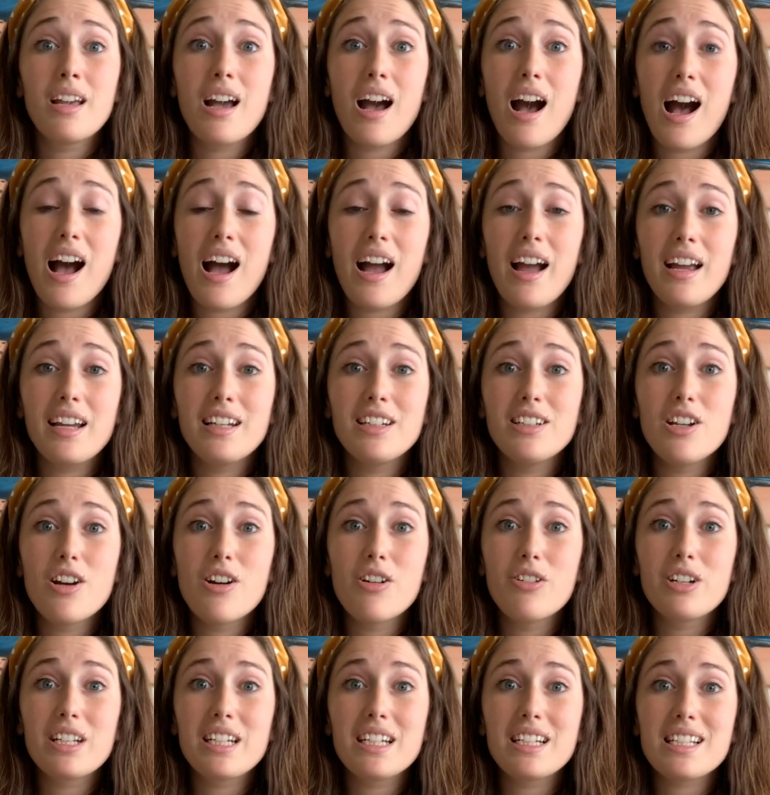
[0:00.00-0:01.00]
I
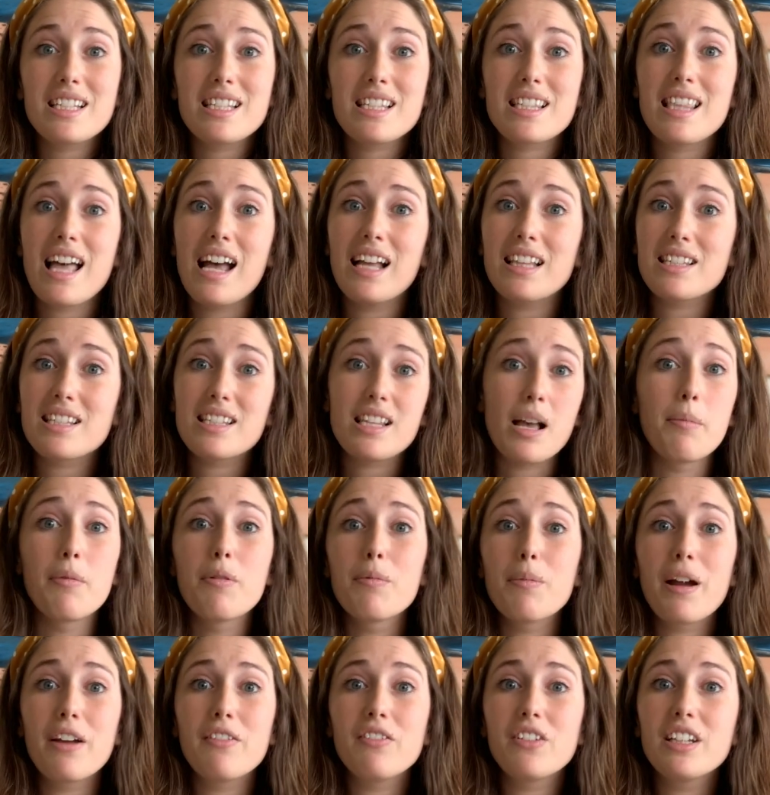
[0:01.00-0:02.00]
noticed that some of
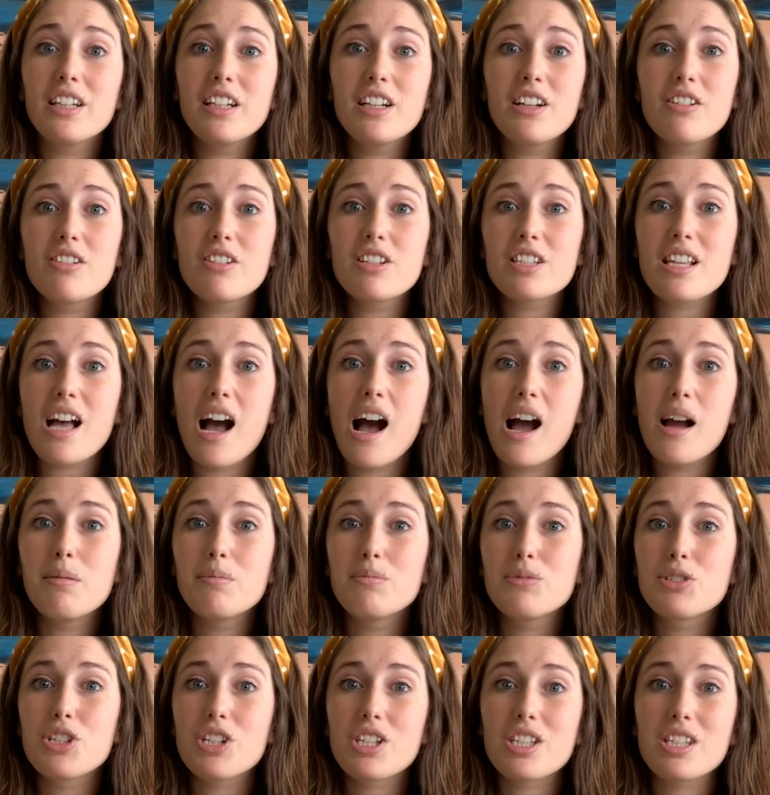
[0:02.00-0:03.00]
my videos,
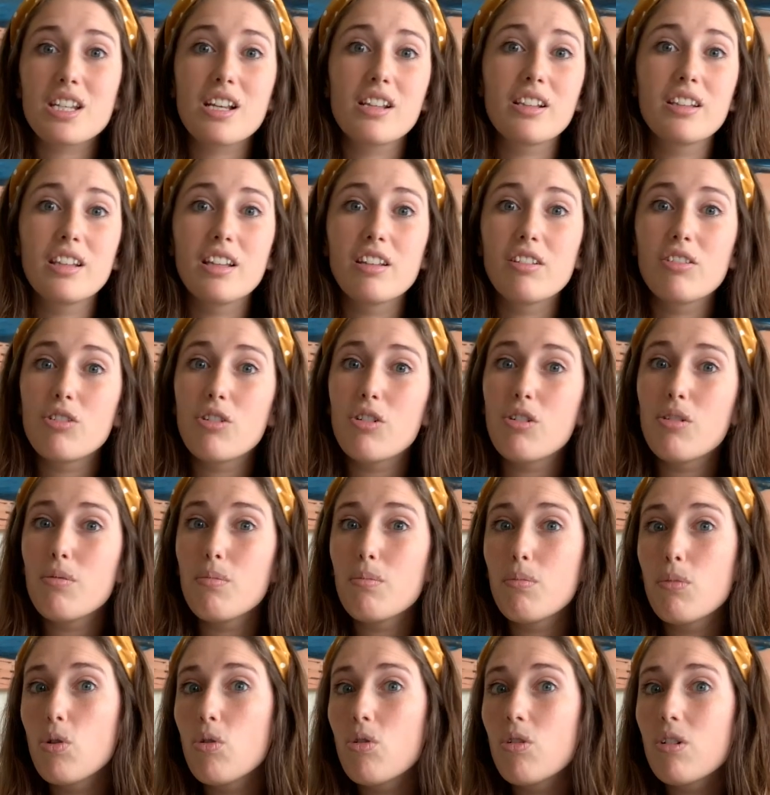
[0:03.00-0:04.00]
I'm just a little
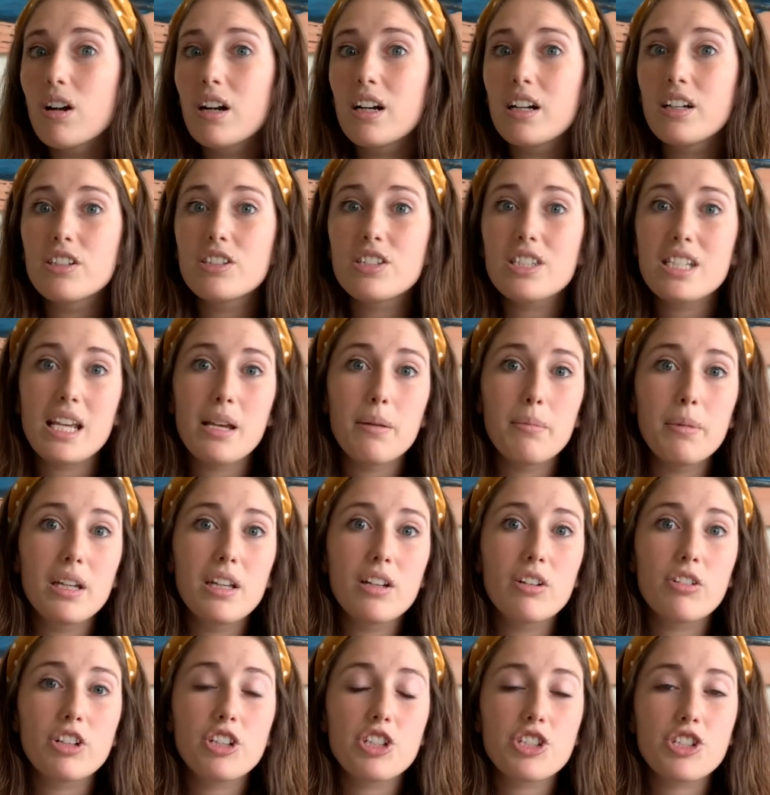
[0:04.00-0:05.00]
more timid
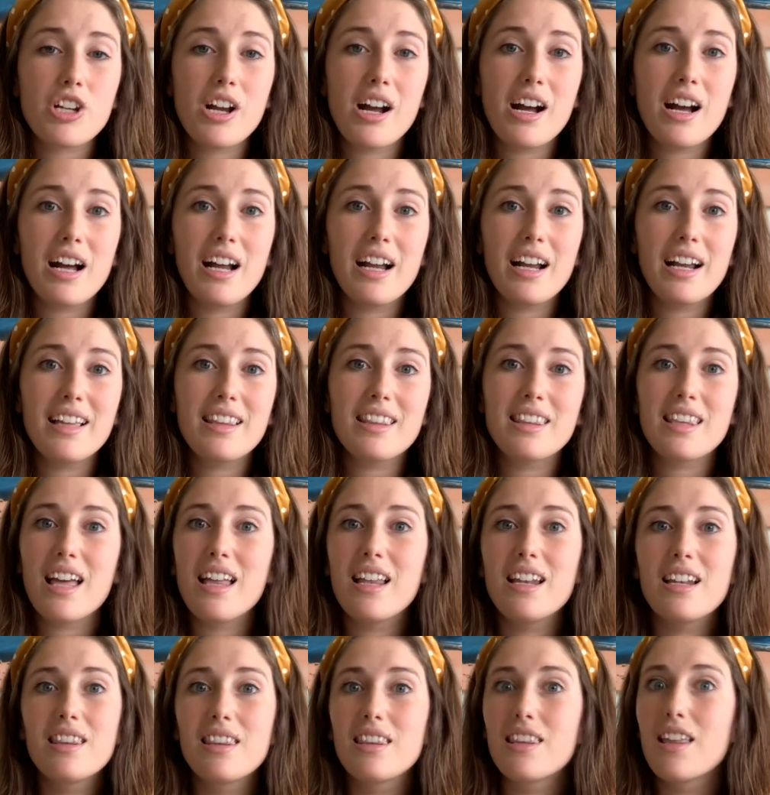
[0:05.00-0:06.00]
or shy
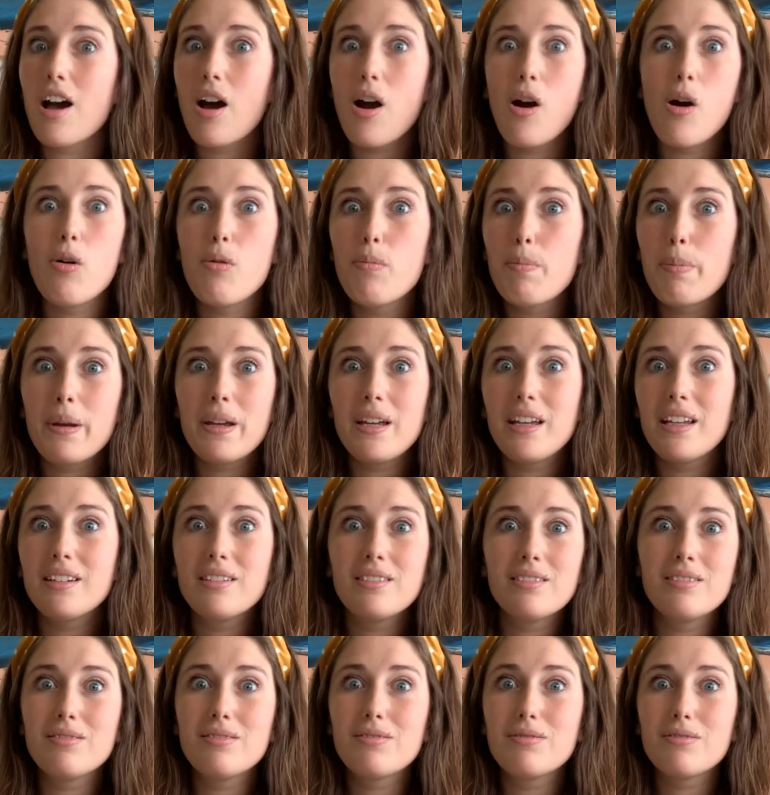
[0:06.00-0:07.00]
than the
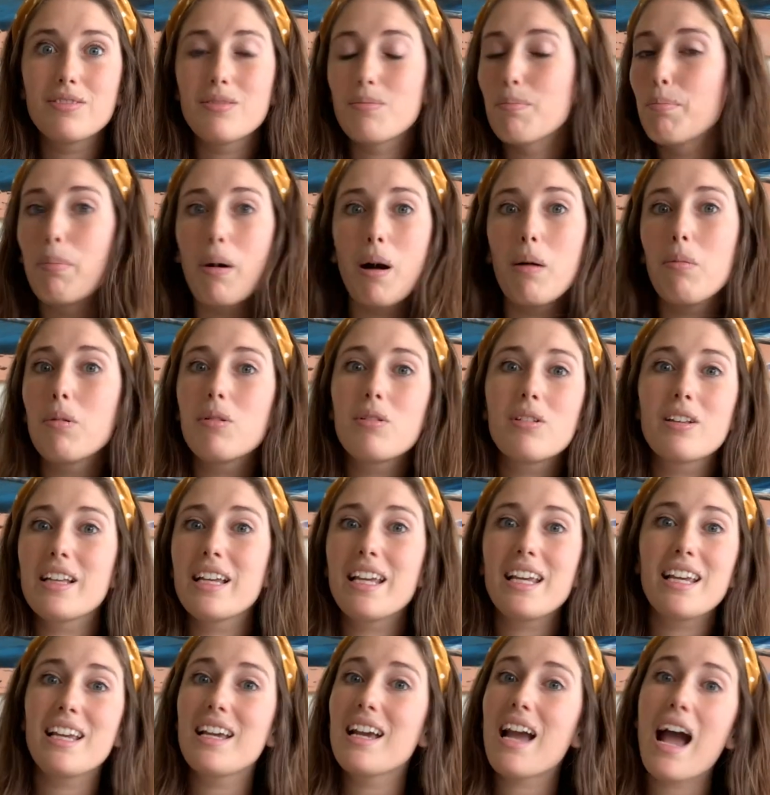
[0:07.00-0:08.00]
open,
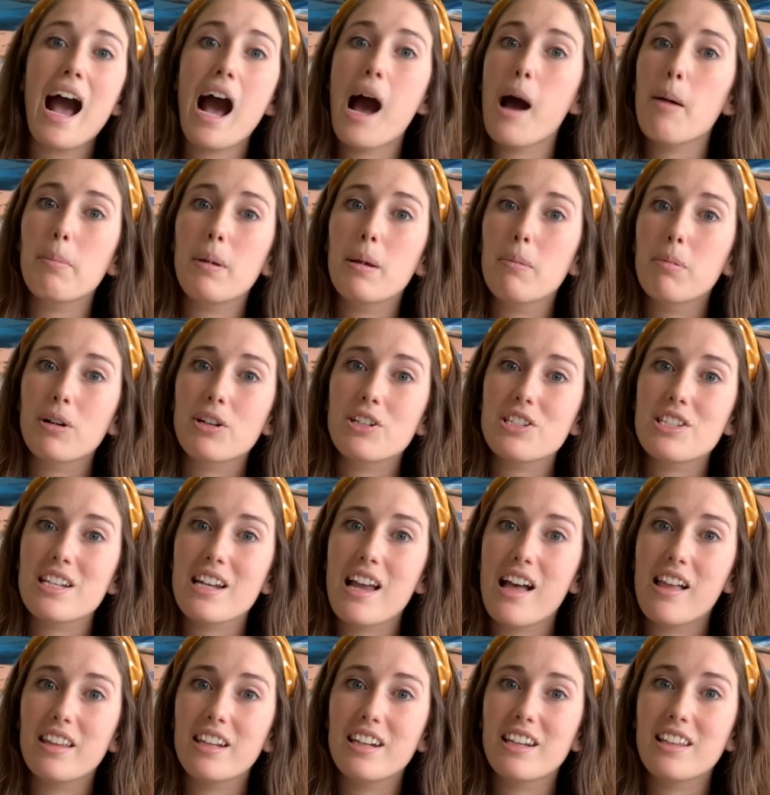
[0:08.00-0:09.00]
bubbly, happy
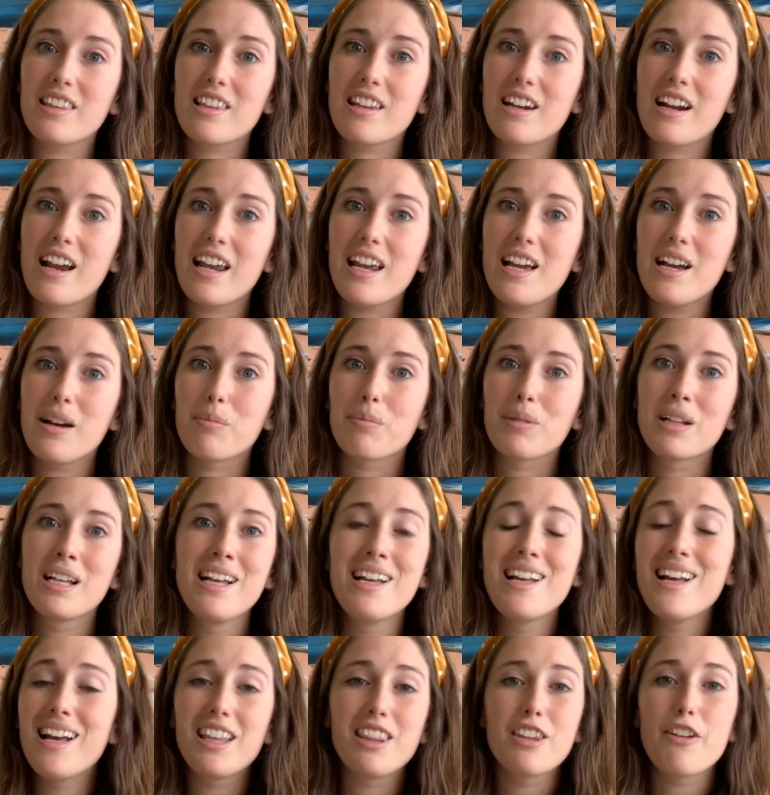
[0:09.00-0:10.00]
personality that I am.
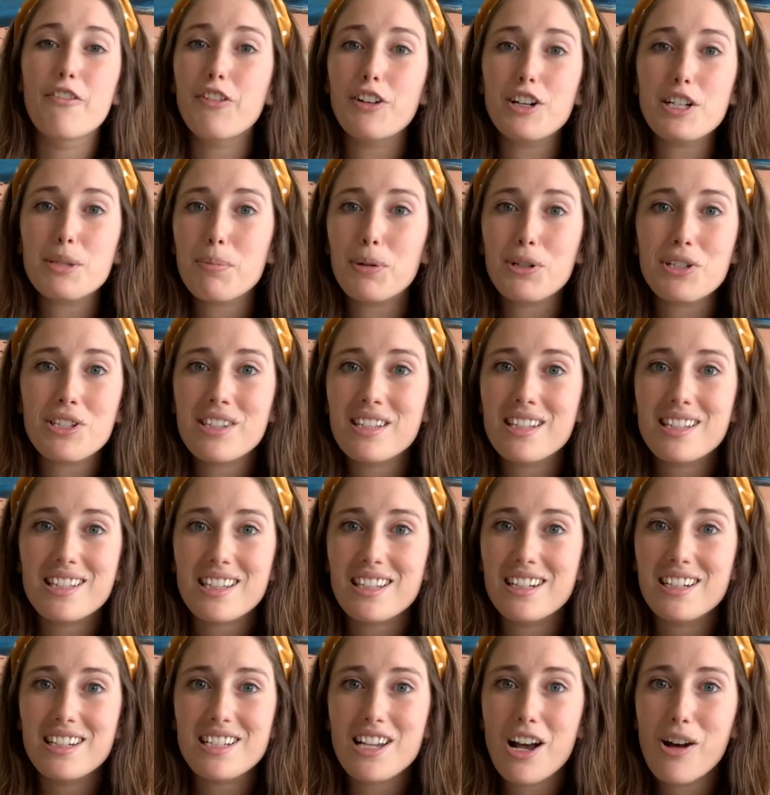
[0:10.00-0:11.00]
And the first person that's
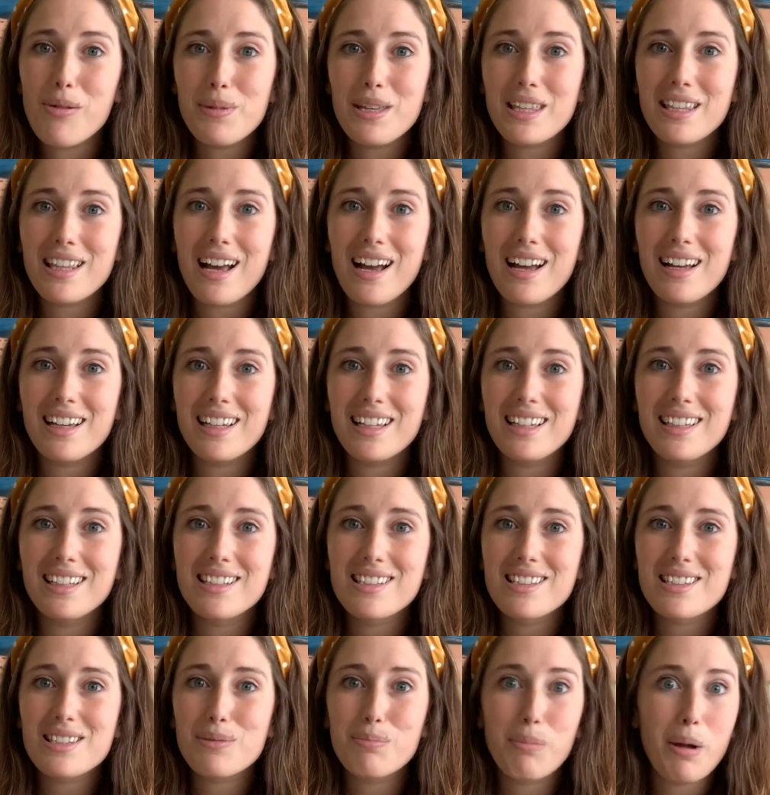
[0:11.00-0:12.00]
gonna tell me that is
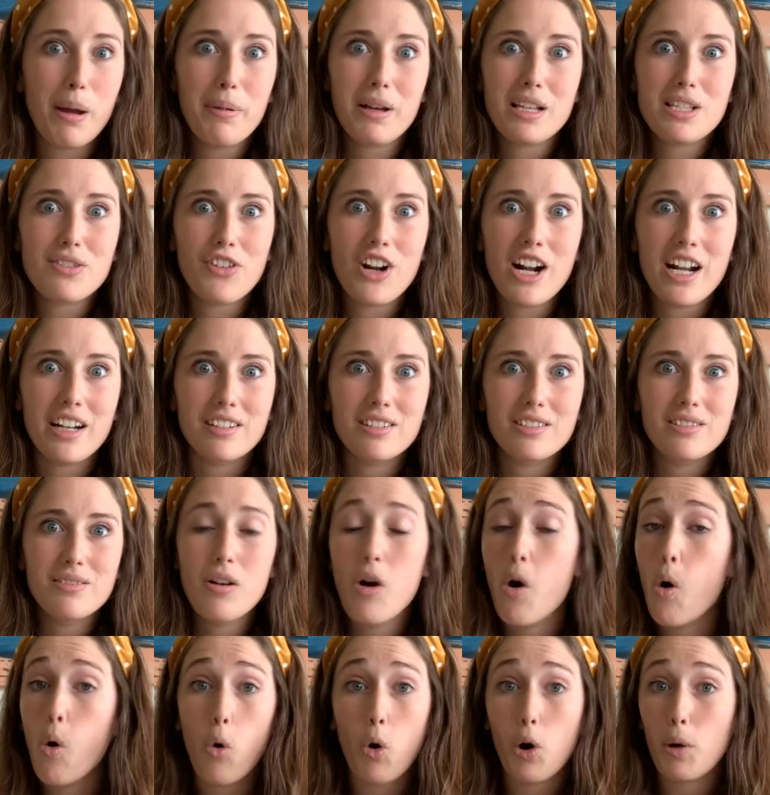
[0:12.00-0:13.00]
my best friend,
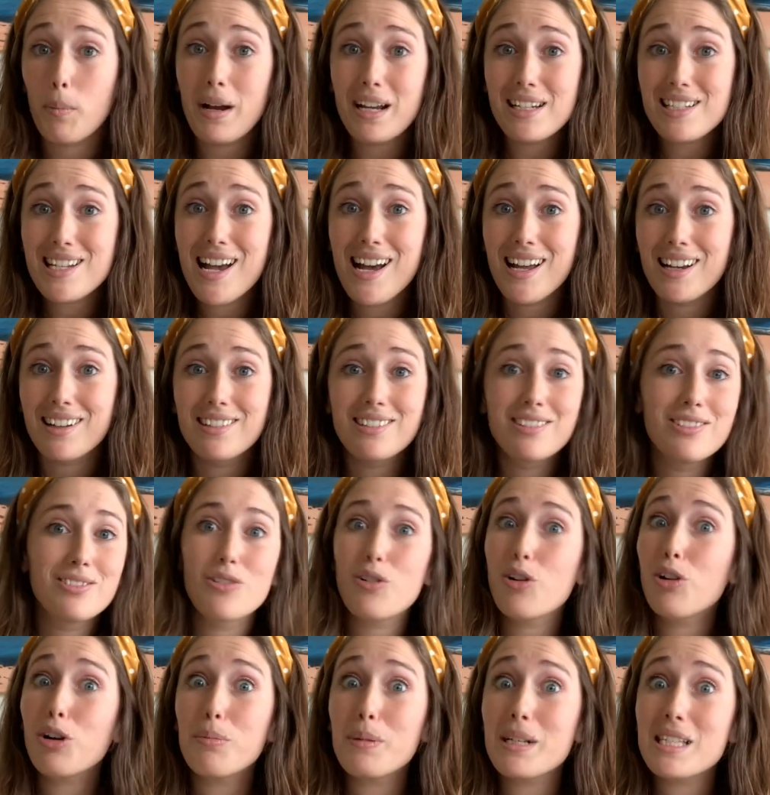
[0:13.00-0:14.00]
or my dad,
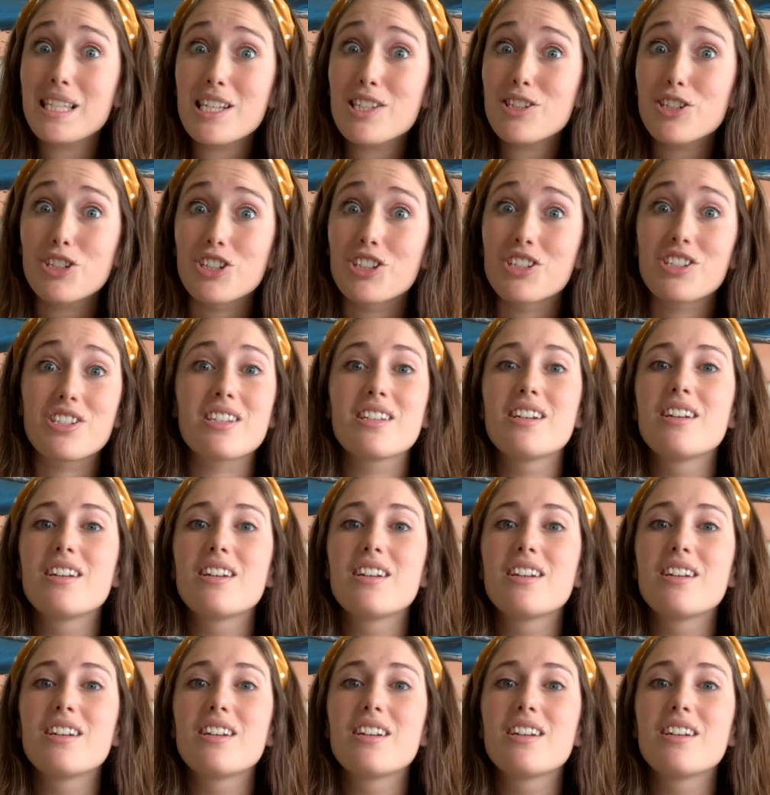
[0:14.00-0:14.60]
or my sisters.